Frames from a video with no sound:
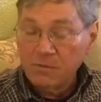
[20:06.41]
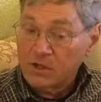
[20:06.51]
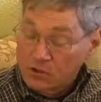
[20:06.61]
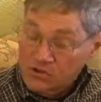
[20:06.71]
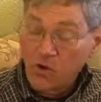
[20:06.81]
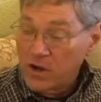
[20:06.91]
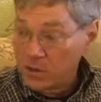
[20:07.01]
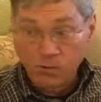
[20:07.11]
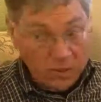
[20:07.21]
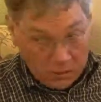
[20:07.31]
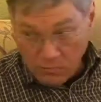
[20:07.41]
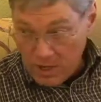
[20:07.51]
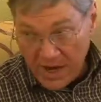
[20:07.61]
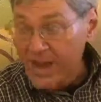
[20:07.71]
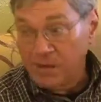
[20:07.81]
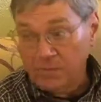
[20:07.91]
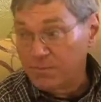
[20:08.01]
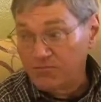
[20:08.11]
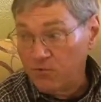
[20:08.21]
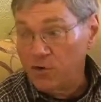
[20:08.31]
because oil will run out
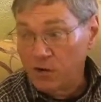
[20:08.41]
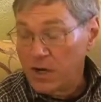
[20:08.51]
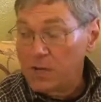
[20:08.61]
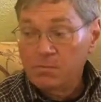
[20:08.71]
before